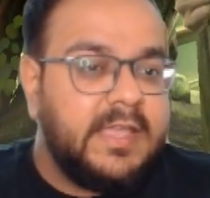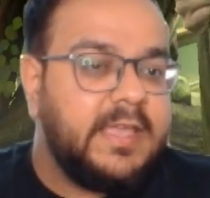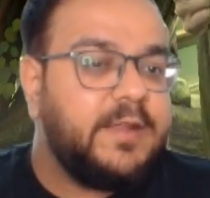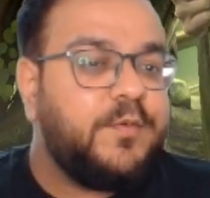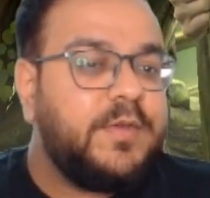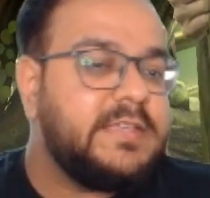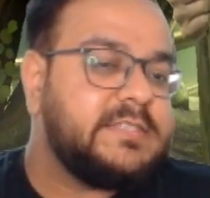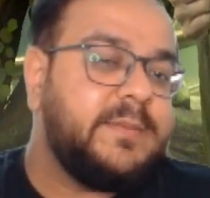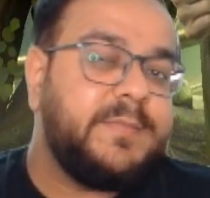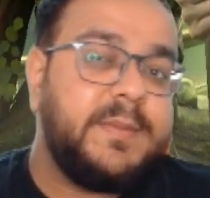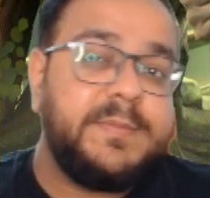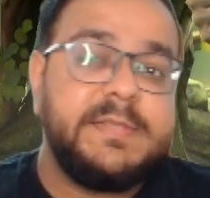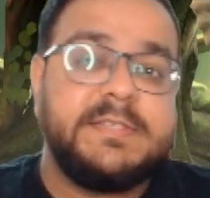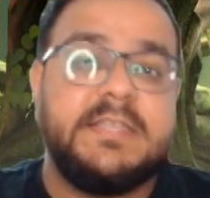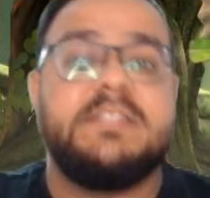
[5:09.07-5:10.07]
In a way, some
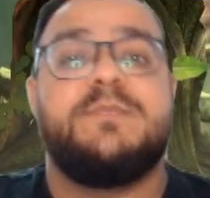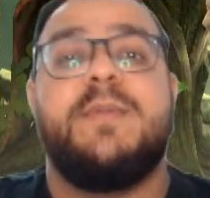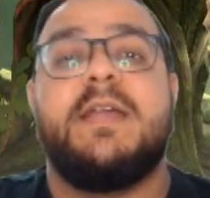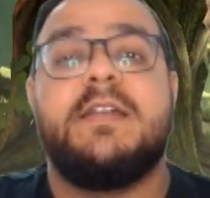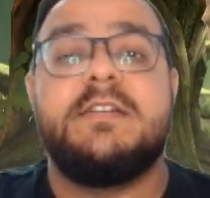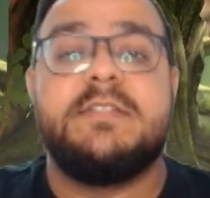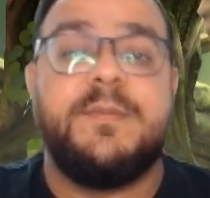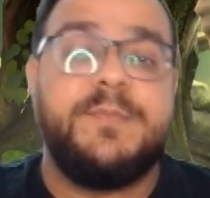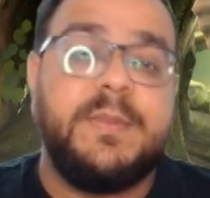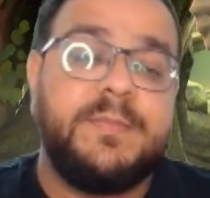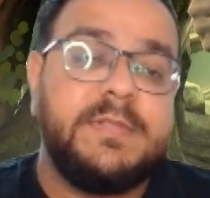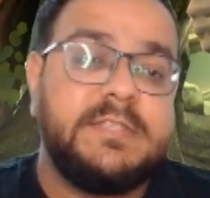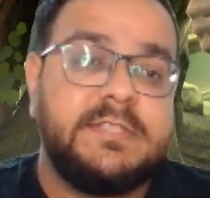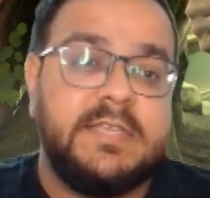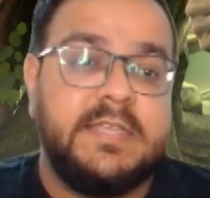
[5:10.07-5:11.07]
people say it's better, some
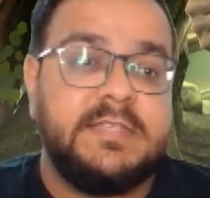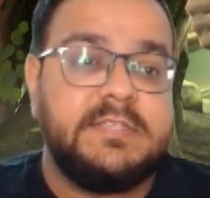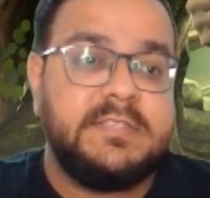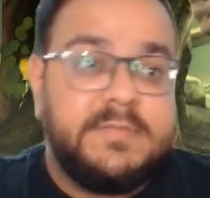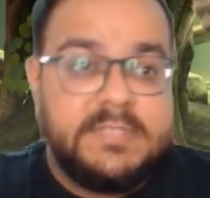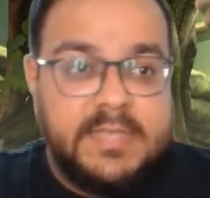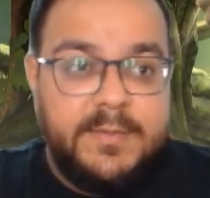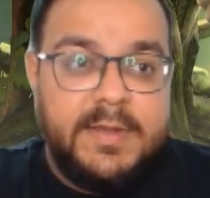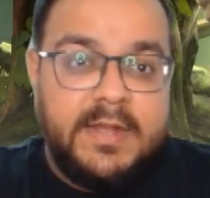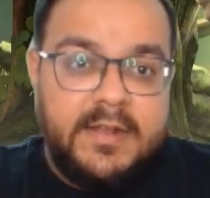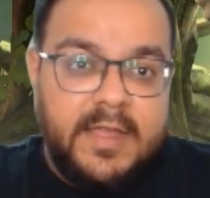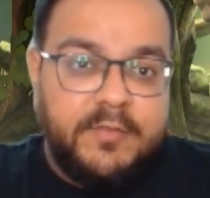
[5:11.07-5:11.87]
people say it's similar.